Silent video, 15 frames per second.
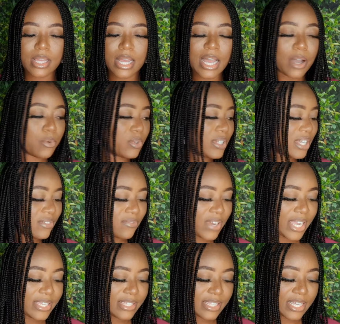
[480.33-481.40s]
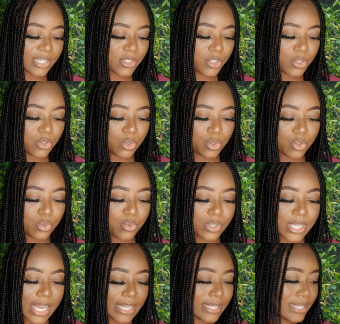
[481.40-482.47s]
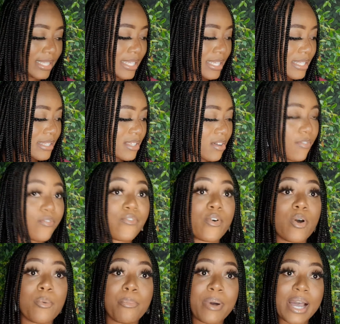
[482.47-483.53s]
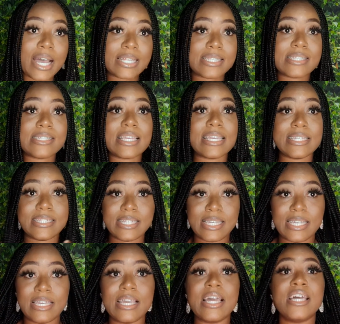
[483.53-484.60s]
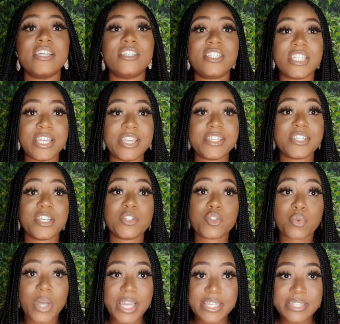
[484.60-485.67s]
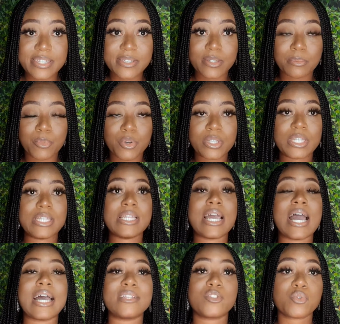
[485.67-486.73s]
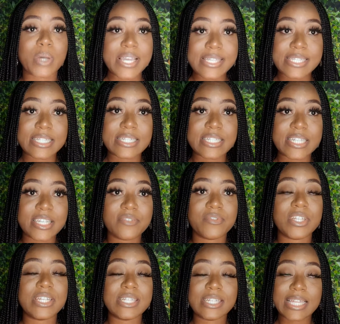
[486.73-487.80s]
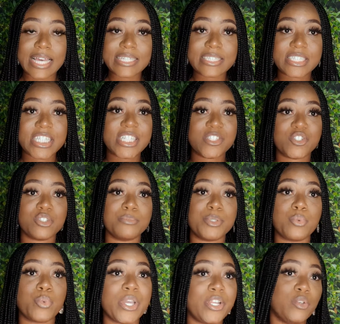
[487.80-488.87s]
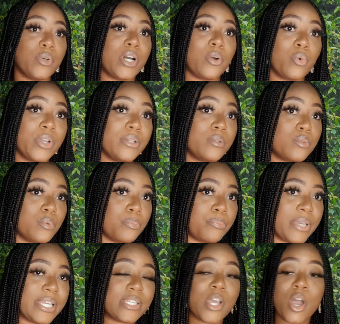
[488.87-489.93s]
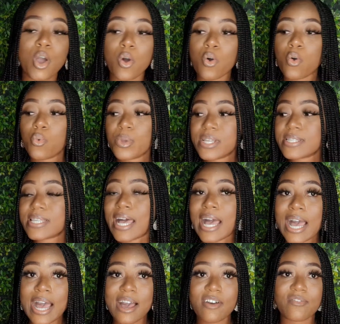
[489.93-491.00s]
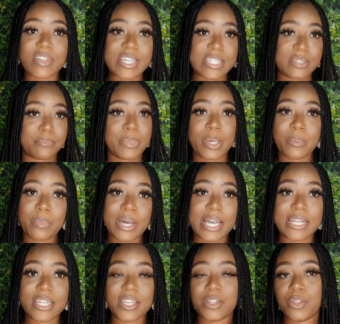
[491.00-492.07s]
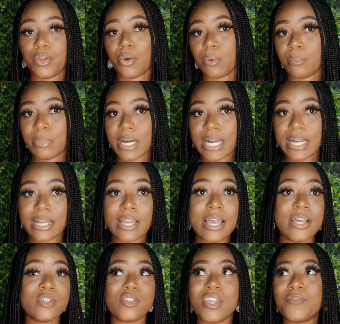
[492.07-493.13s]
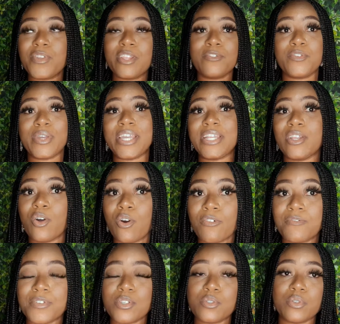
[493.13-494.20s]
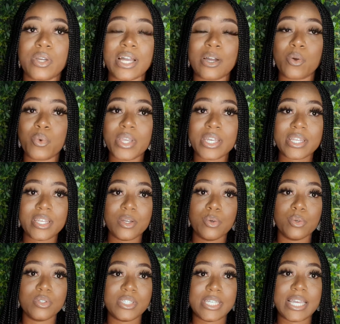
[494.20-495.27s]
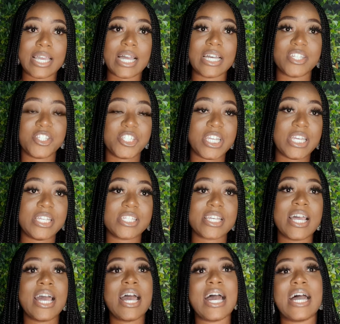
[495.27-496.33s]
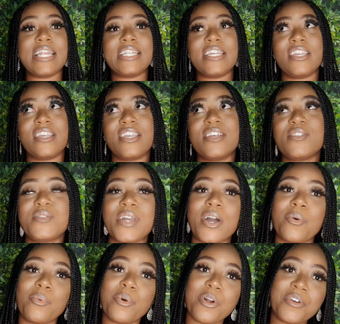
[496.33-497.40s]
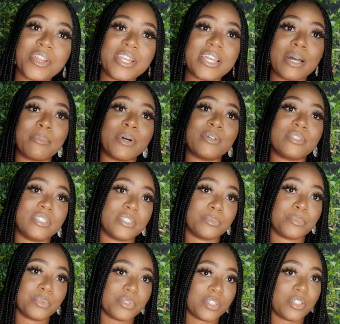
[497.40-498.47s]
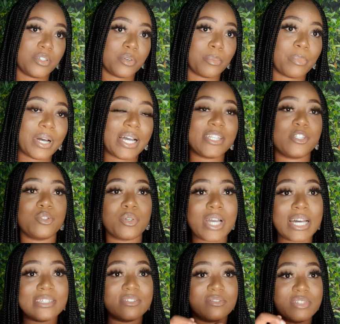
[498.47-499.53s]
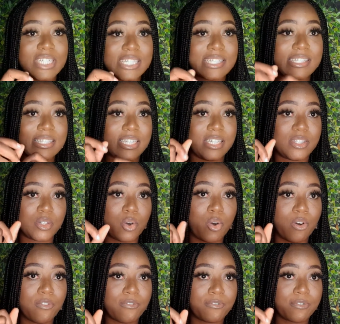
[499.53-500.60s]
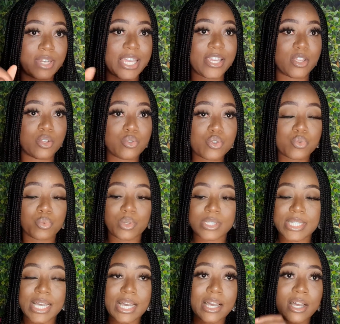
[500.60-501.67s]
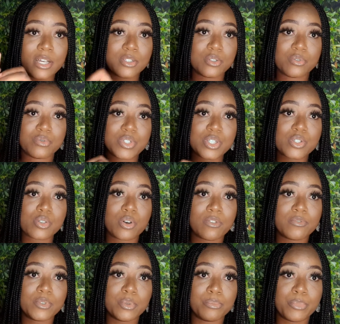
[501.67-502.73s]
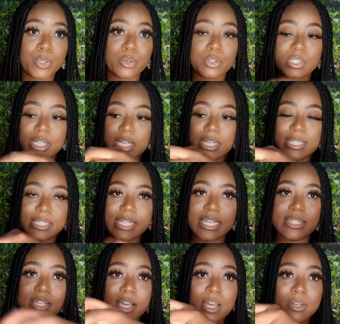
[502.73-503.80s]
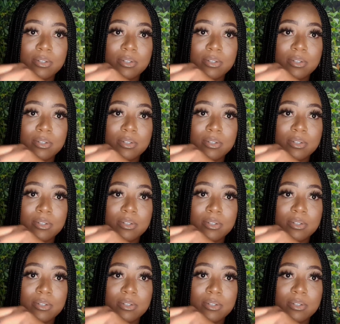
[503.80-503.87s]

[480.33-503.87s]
I would advise that you use at least 4 pads a day. Change twice in the morning and twice in the evening. The last change should be when you are going to bed. Always have a spare pad in your bag, so even if you're in the office, you can quickly go there and change. And in case you are worried about disposing your pad, you can rinse it off, like use water to rinse off the blood, then